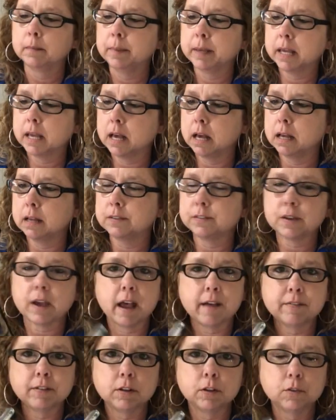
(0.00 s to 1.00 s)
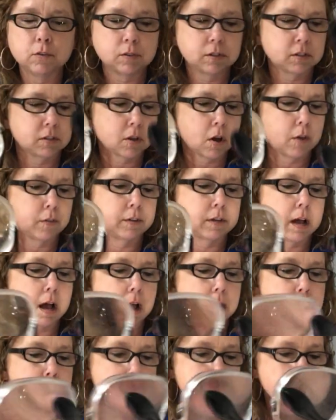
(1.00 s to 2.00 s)
because I have to use this all the
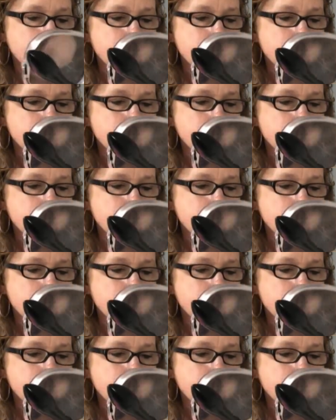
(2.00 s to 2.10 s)
time